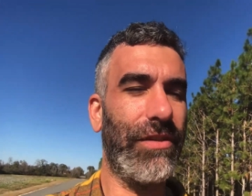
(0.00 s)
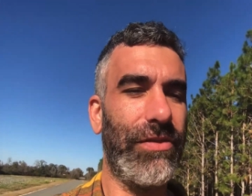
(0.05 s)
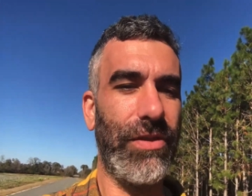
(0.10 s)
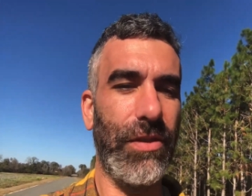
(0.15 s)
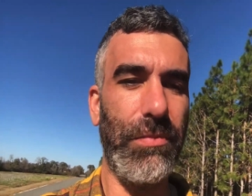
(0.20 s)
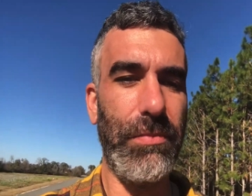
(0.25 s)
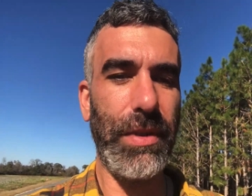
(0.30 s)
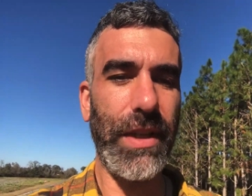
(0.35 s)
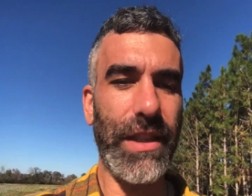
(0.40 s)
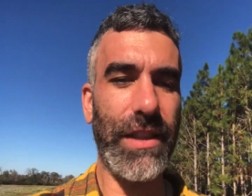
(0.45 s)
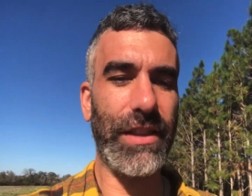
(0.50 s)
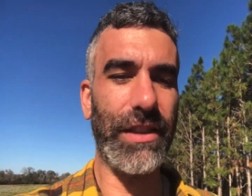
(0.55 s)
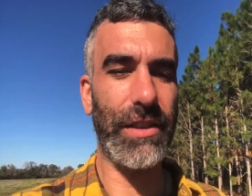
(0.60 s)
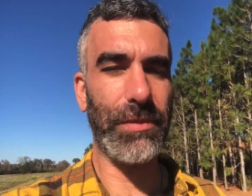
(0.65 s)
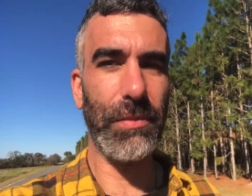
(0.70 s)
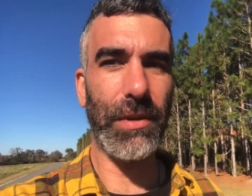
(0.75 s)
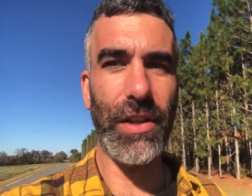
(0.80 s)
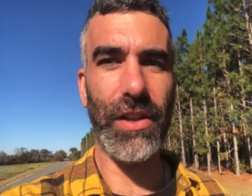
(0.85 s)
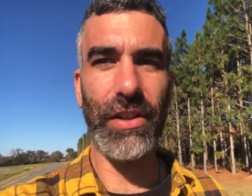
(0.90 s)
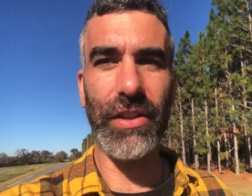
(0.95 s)
from big to
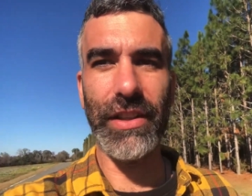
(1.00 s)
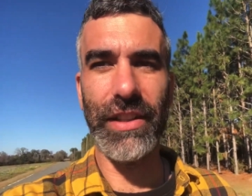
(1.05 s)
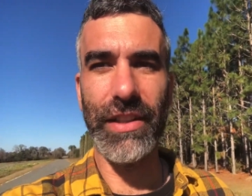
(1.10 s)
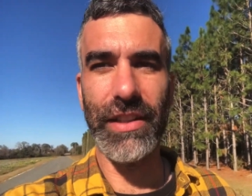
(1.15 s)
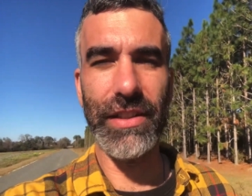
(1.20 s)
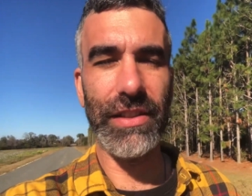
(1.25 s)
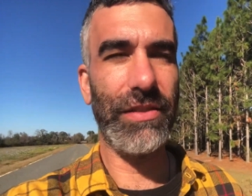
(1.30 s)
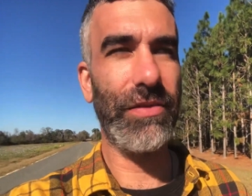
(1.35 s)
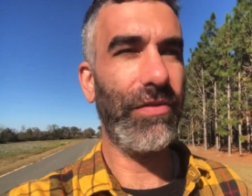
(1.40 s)
small in this